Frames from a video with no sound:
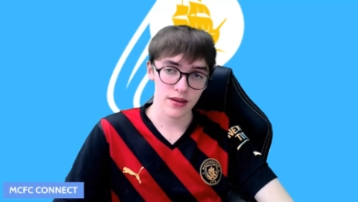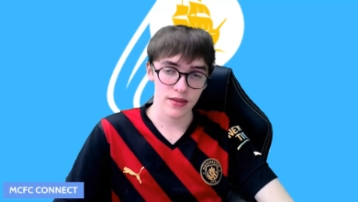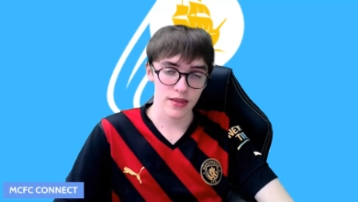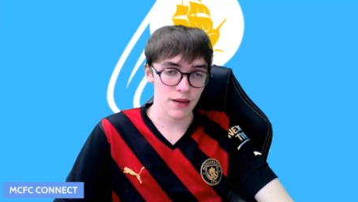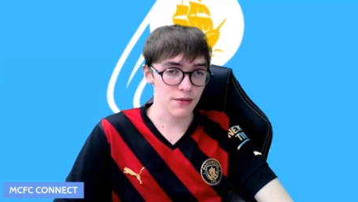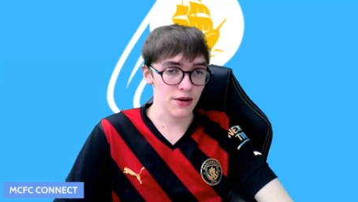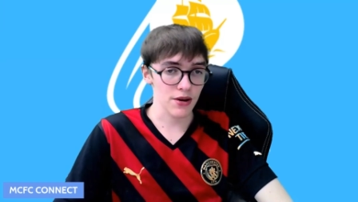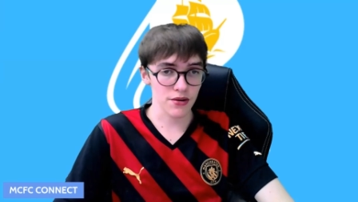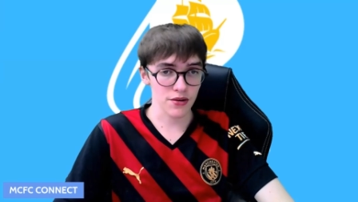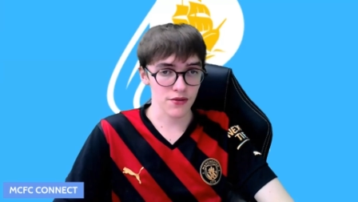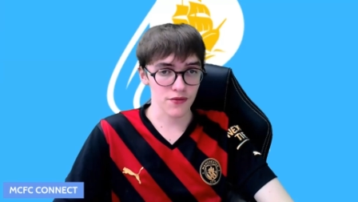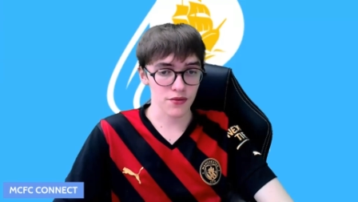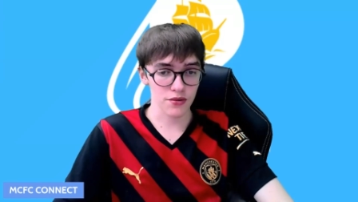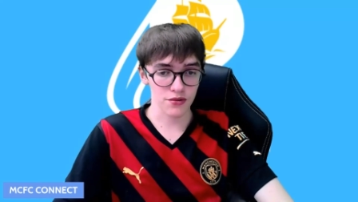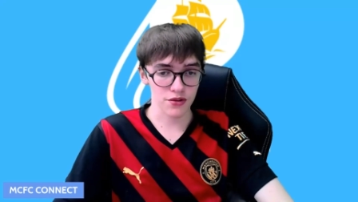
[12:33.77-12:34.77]
Let me know your
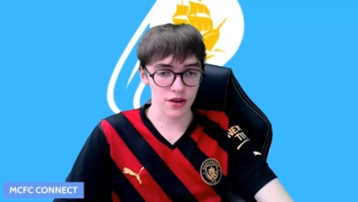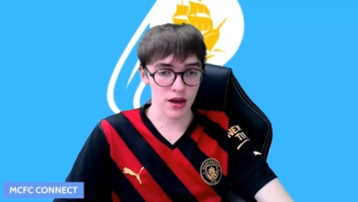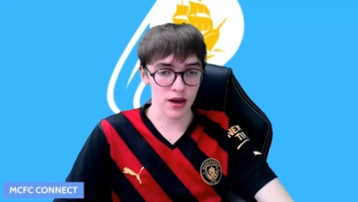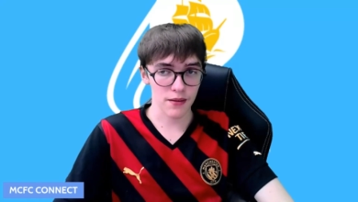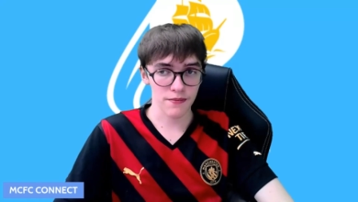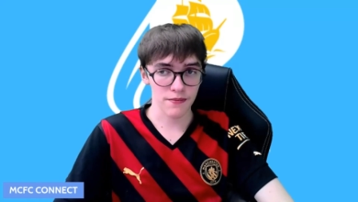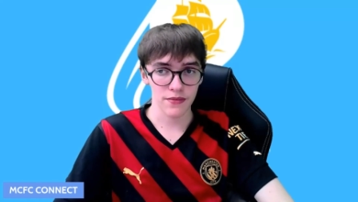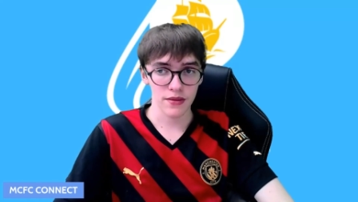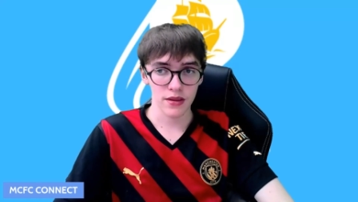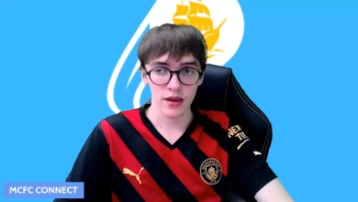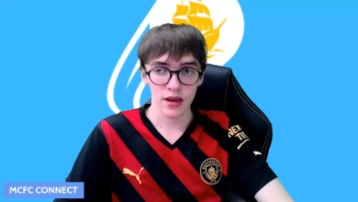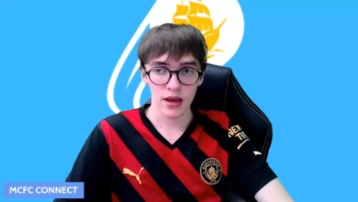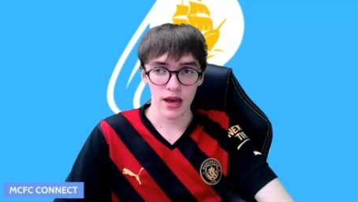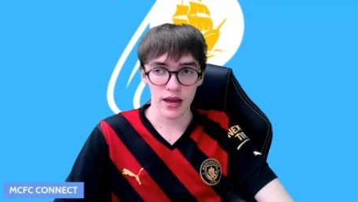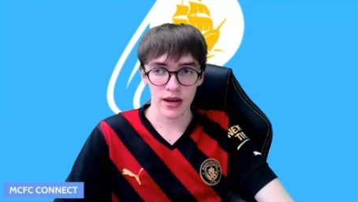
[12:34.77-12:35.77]
thoughts are,
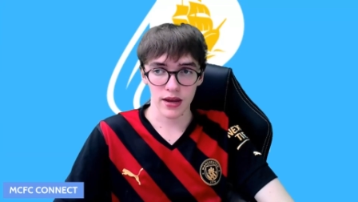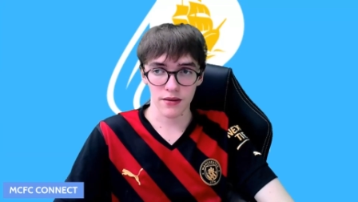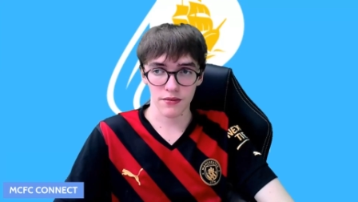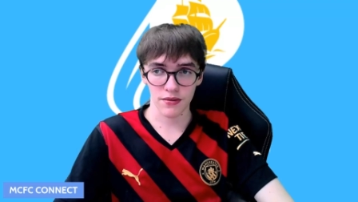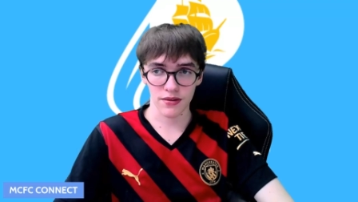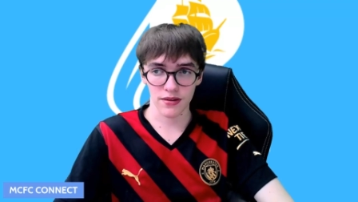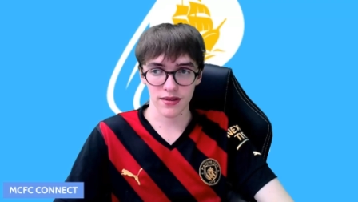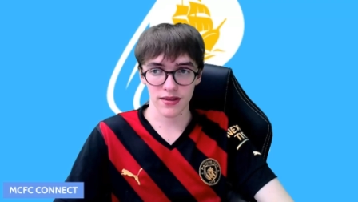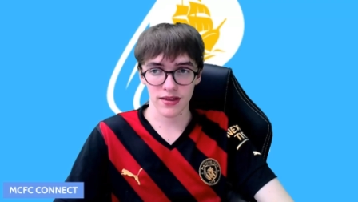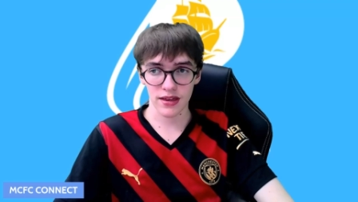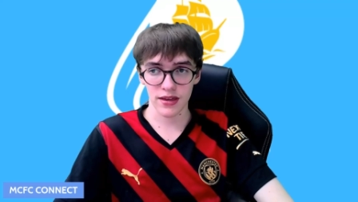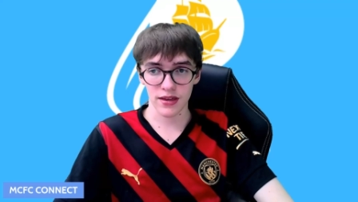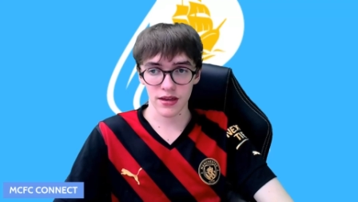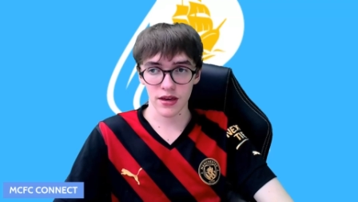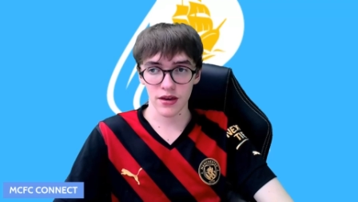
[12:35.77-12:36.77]
and I will see
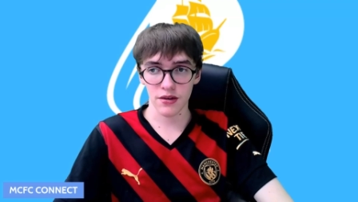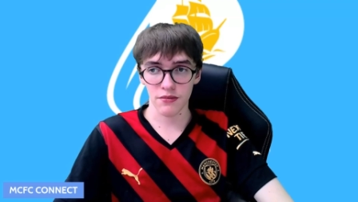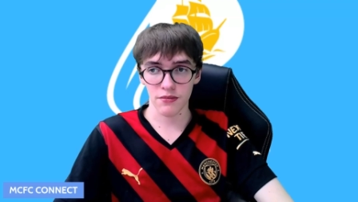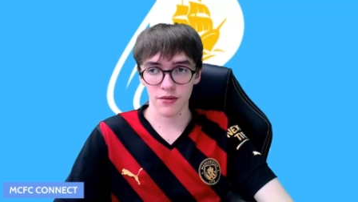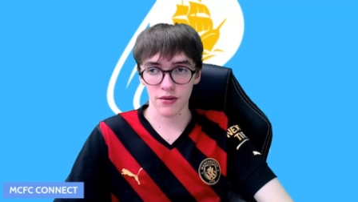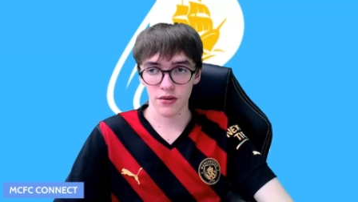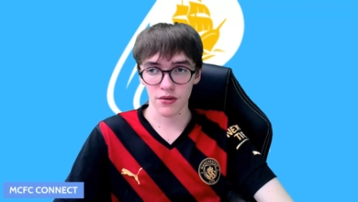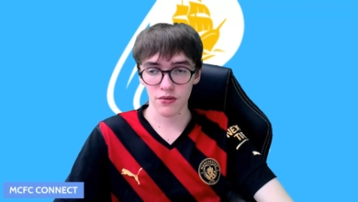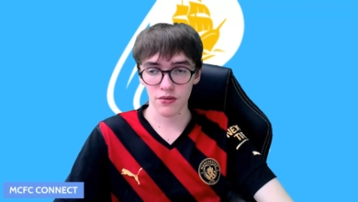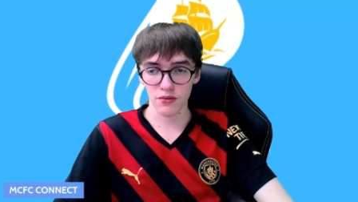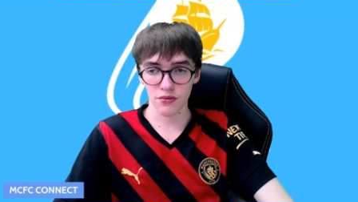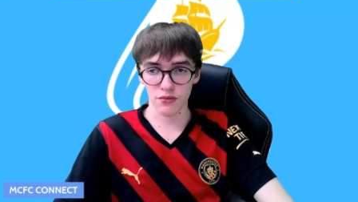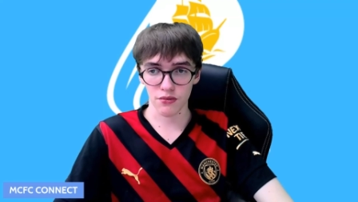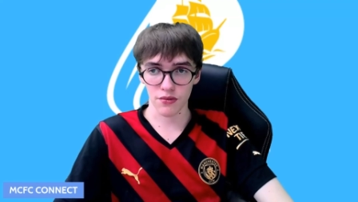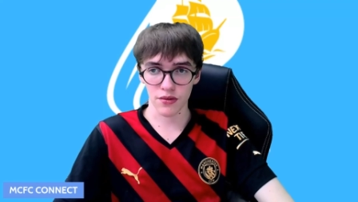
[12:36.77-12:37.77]
you
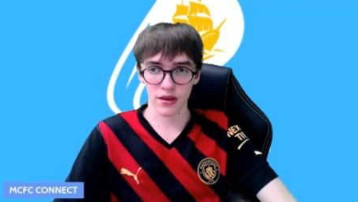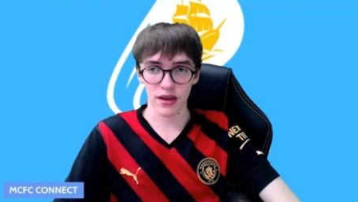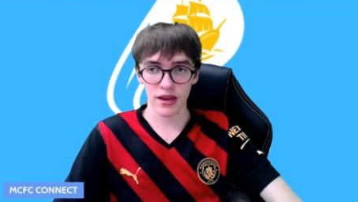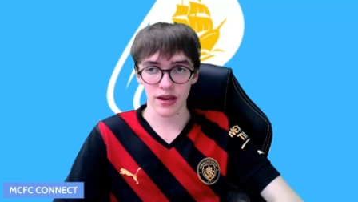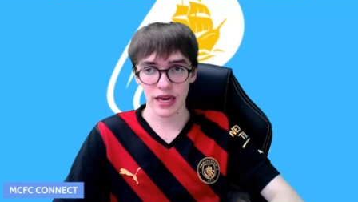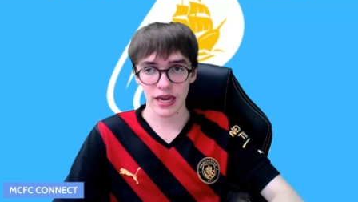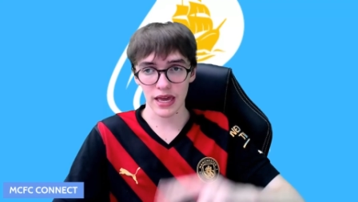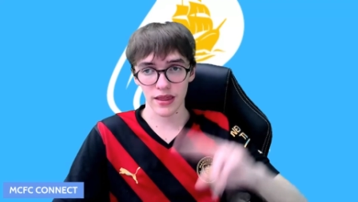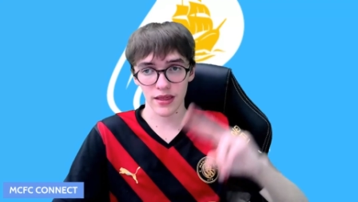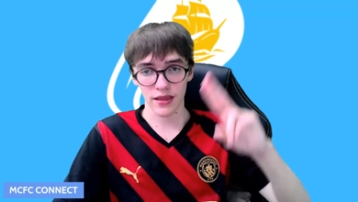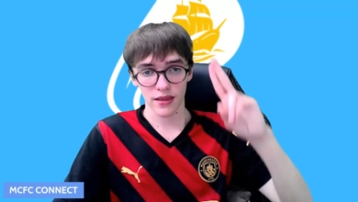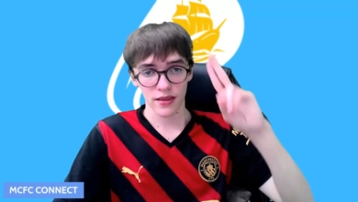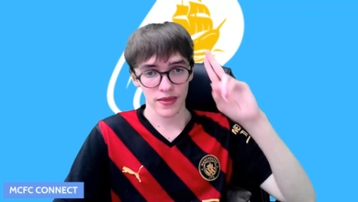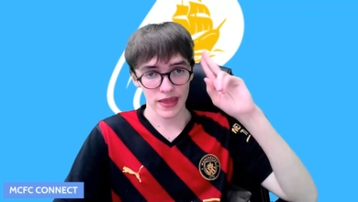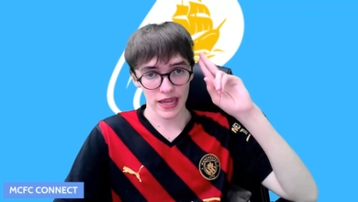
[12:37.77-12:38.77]
all in
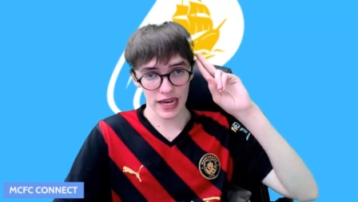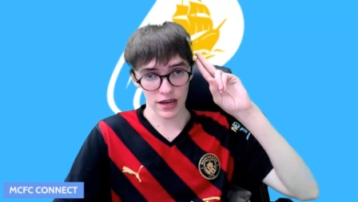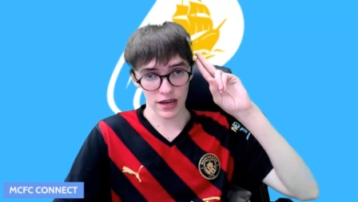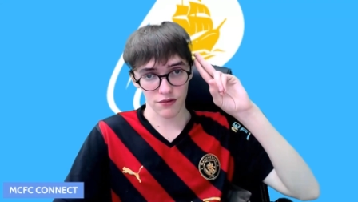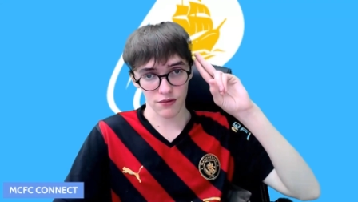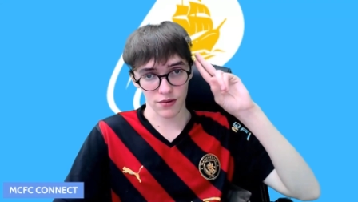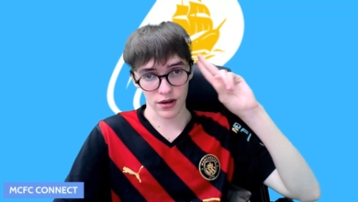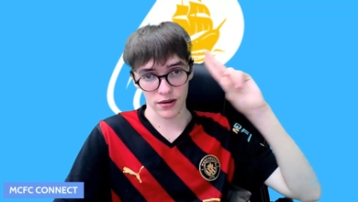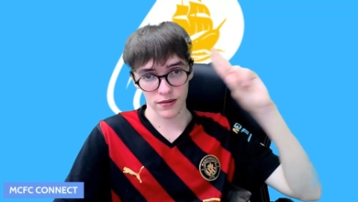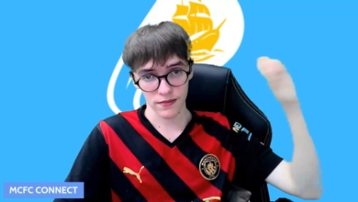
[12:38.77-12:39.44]
the next one.